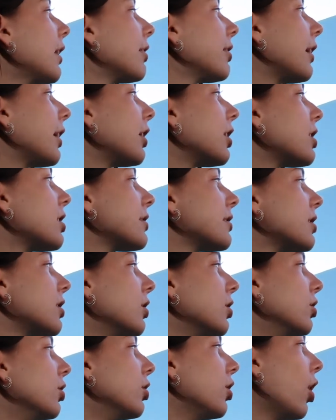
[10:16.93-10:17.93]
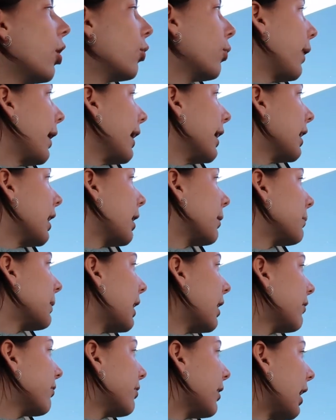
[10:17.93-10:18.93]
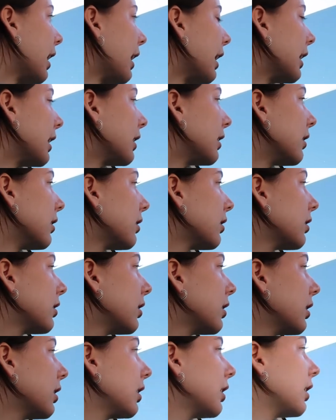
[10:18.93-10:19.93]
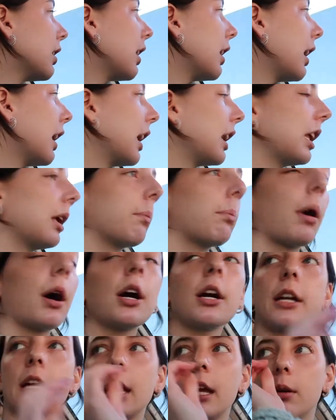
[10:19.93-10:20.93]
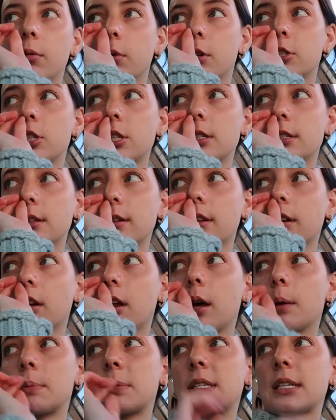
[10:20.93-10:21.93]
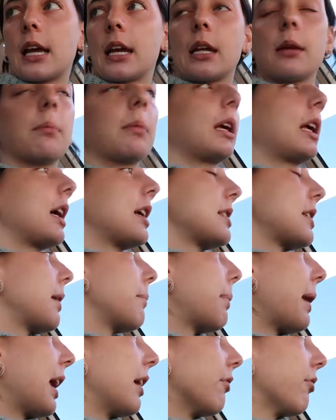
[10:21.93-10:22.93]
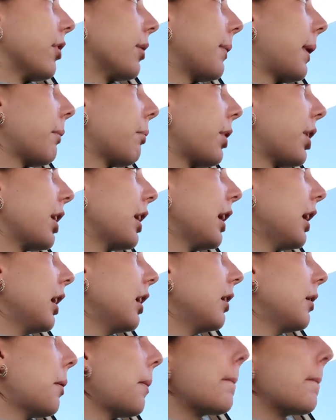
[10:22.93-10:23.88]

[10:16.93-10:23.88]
there is no way I'm gonna find any parking, which is a little upsetting because I pay for my parking.